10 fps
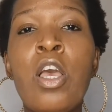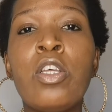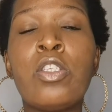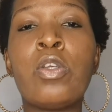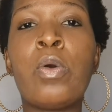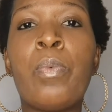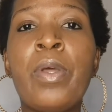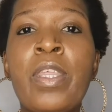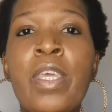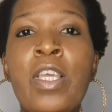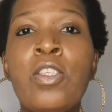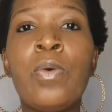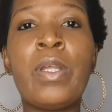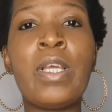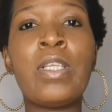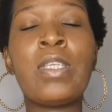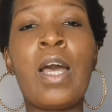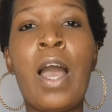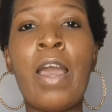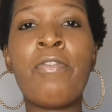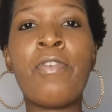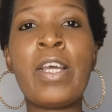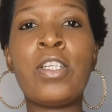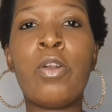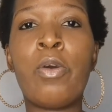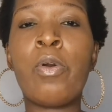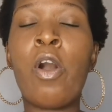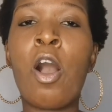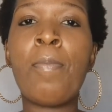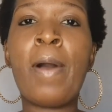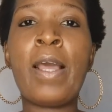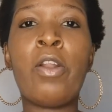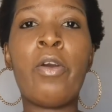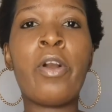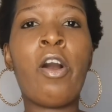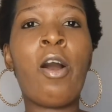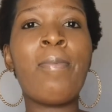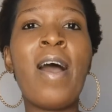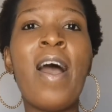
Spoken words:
So with keto, it is high fat, low carb. By low carb,